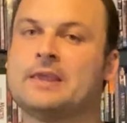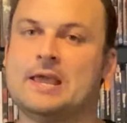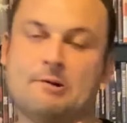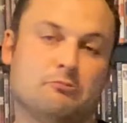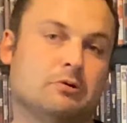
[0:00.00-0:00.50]

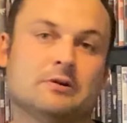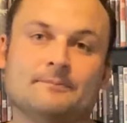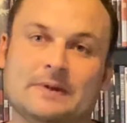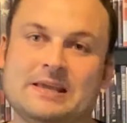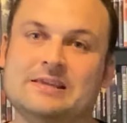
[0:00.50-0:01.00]
it
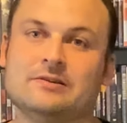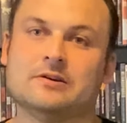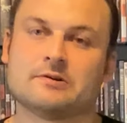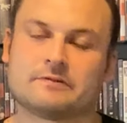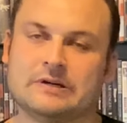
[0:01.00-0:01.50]
wouldn't be
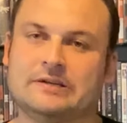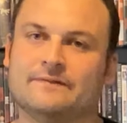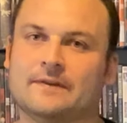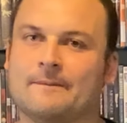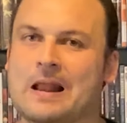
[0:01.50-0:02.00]
Creature
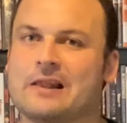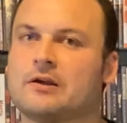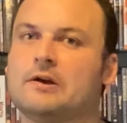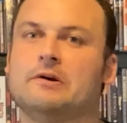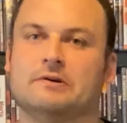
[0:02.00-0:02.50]
from the Black
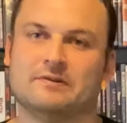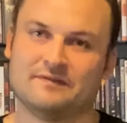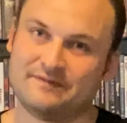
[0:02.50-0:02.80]
Lagoon